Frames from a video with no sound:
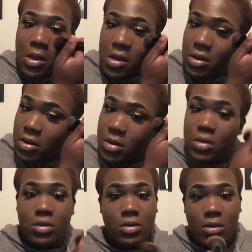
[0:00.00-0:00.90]
And I'm
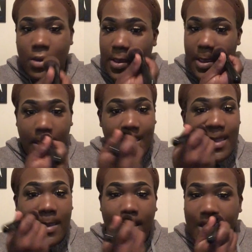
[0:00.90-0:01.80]
going to just blend that
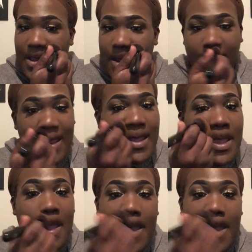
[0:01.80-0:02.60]
very, very nicely.